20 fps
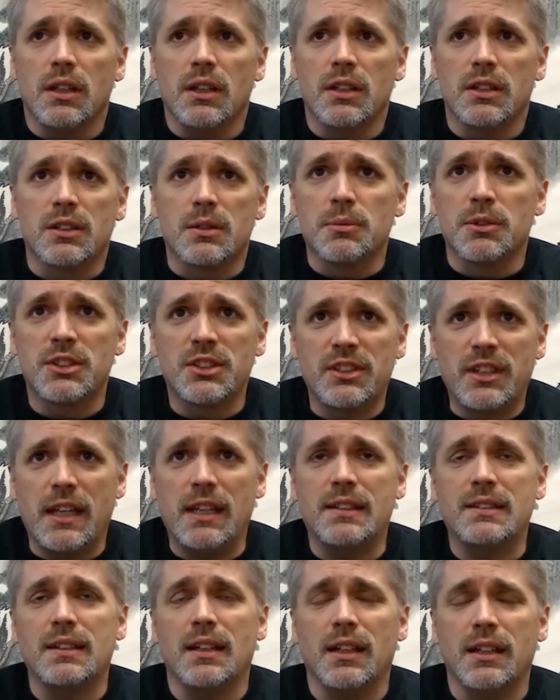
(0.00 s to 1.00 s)
is the
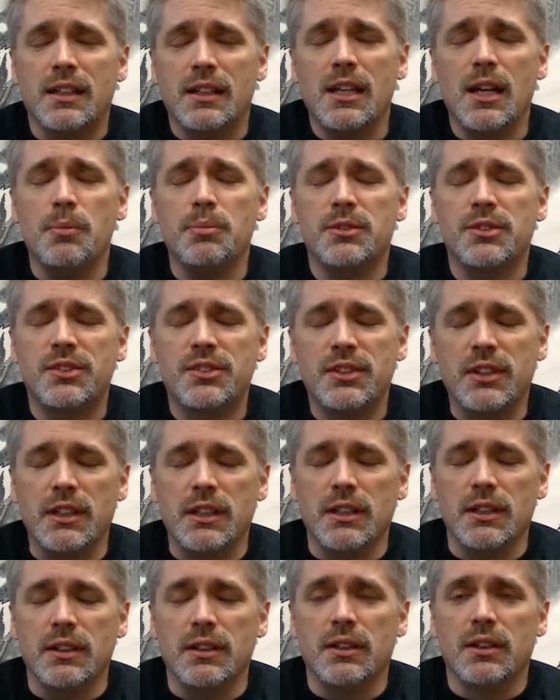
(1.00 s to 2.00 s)
mistakes I kept
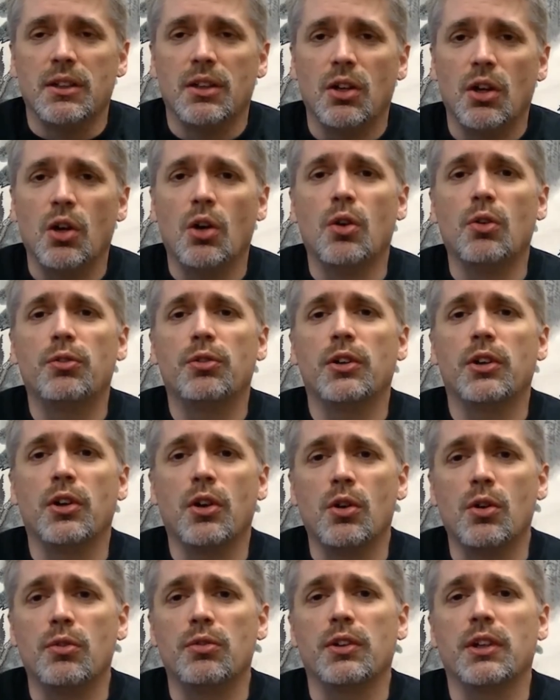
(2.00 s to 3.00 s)
seeing over and
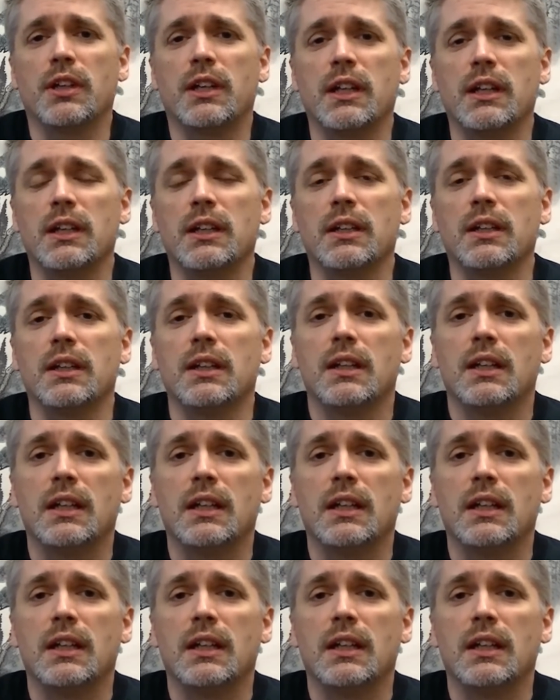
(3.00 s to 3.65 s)
over again